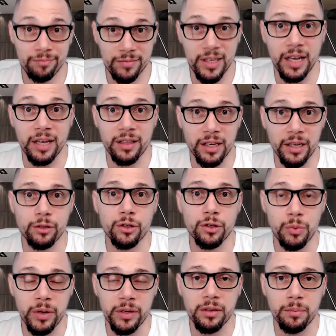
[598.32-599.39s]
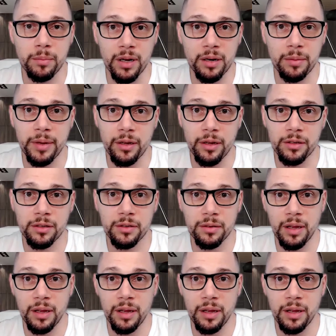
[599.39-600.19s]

technically just wasting money because